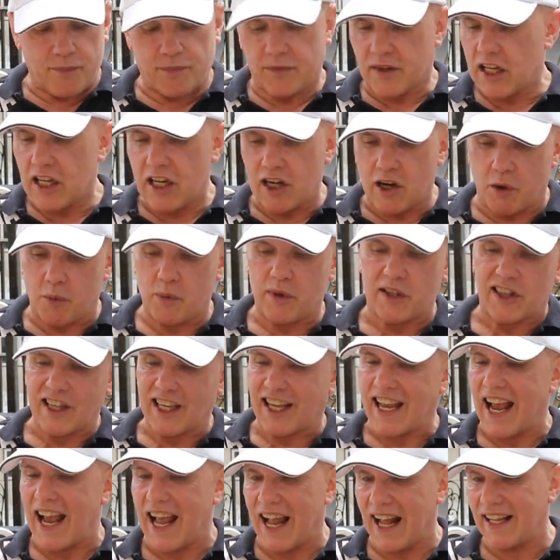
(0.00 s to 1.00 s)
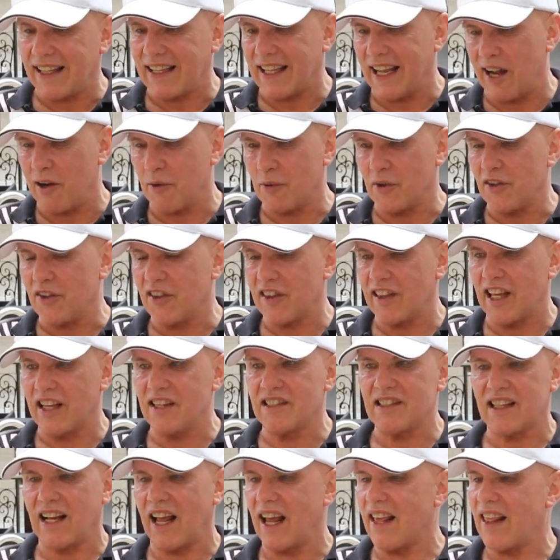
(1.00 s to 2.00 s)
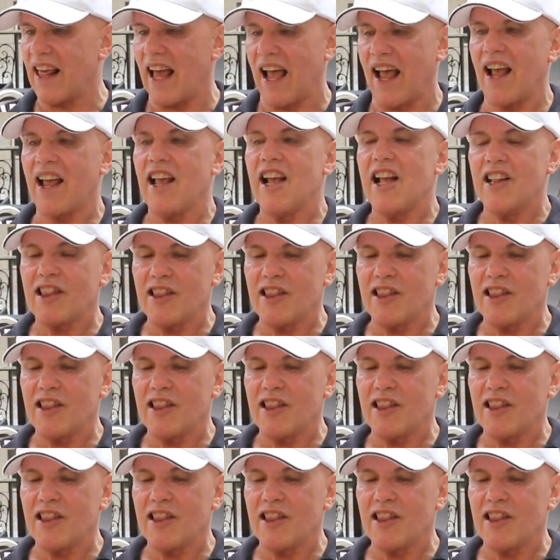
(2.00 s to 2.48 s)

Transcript: you know, with the guard down and things like that,